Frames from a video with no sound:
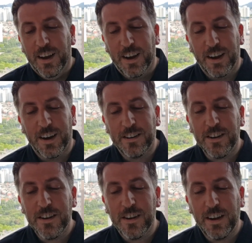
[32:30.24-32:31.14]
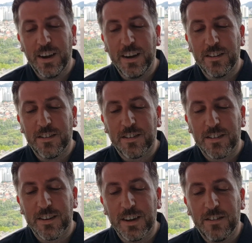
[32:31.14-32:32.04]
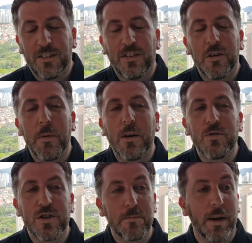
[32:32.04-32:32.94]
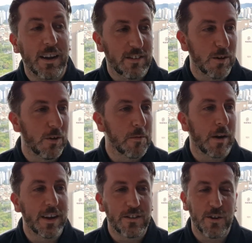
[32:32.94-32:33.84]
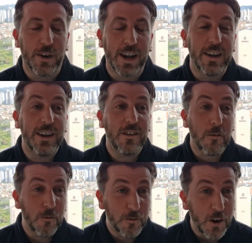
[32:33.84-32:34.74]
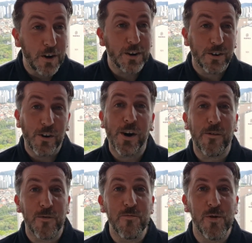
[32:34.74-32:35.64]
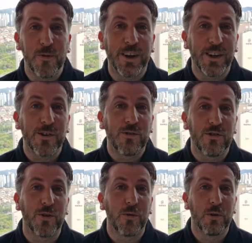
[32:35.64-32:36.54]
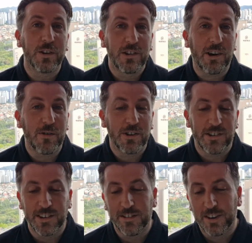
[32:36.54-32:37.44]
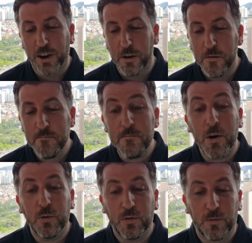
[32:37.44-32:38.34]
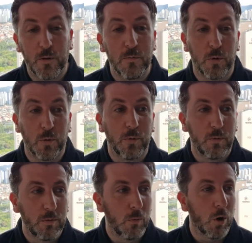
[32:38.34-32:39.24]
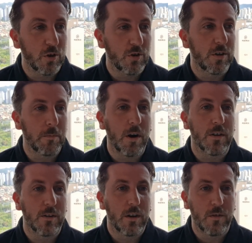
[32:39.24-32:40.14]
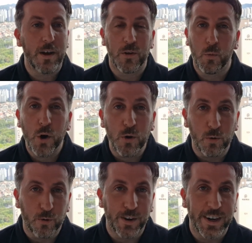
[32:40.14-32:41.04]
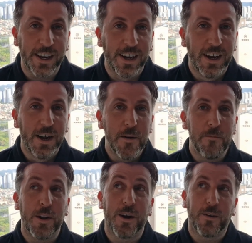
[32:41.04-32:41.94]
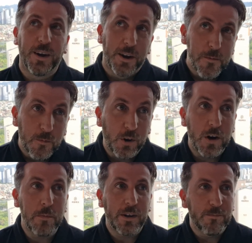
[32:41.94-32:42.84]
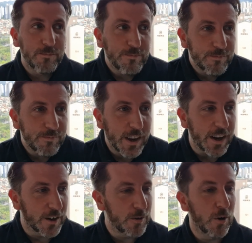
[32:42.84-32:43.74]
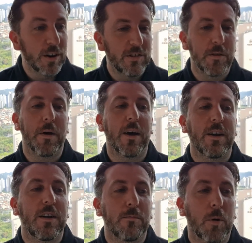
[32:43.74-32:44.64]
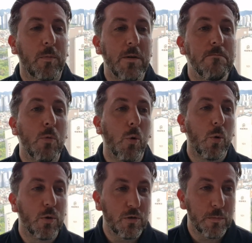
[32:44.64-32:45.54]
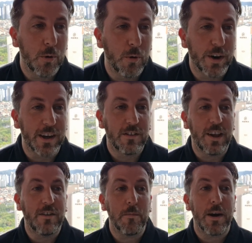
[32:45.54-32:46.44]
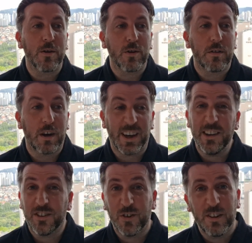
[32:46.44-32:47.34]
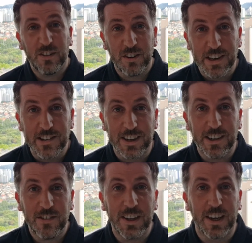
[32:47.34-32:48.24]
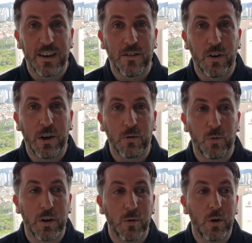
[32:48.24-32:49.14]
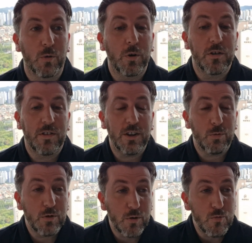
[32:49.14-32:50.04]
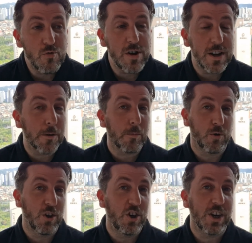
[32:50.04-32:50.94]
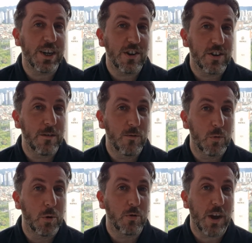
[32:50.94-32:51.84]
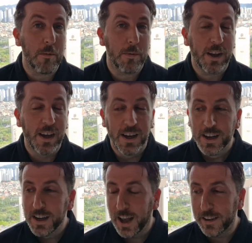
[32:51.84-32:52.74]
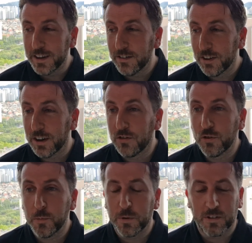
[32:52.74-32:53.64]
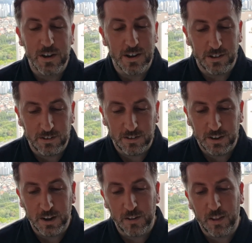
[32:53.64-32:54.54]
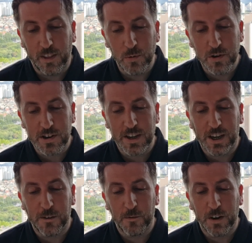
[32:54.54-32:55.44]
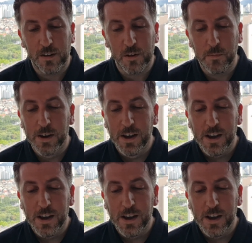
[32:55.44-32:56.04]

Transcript: I don't know. it's it's just about respecting what the players are doing, and it is a far cry from what we're used to on the terraces. You know, most football watched apart around the world, really. You know, if we're going to be, you know, honest about it, it's probably more supporting as it is about, I guess, criticising, isn't it, elsewhere in the world? Whereas this was a real appreciation for what was happening, and these like superstars, you know, that they were seeing in front of them.